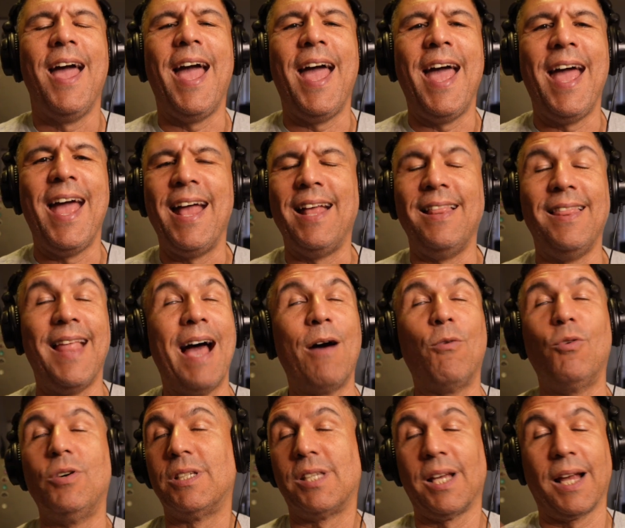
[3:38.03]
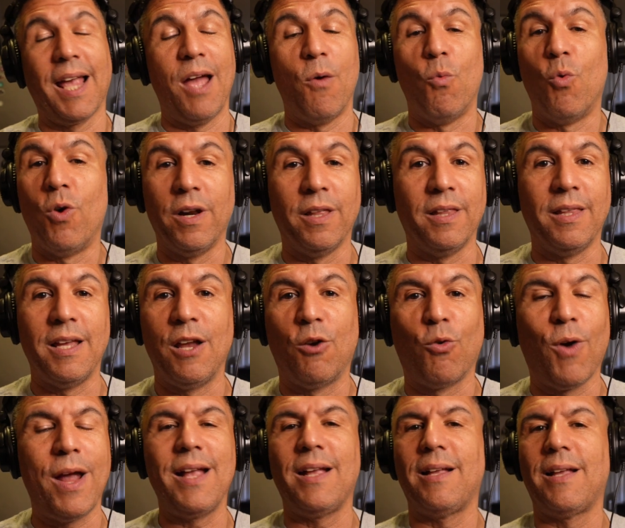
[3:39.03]
And that was, again, one of the
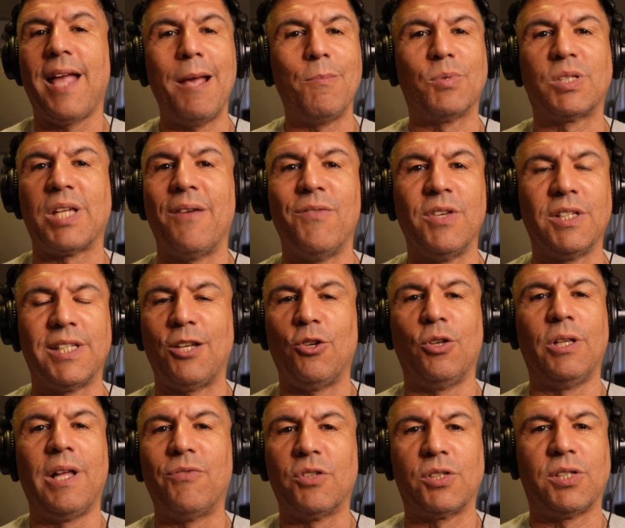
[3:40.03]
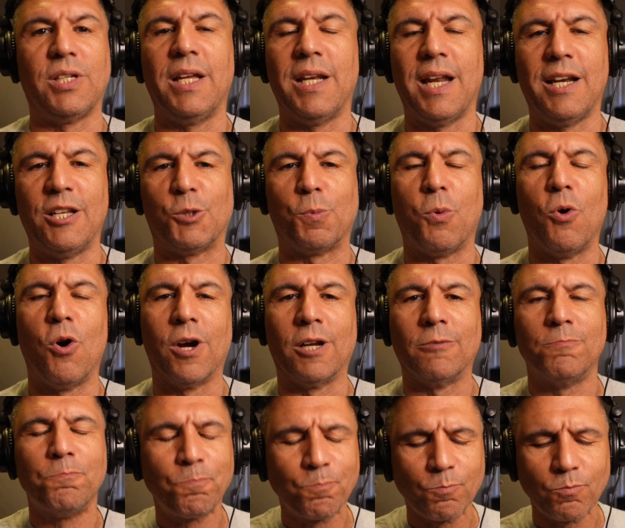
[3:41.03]
great game sevens that you'll ever see in any sport.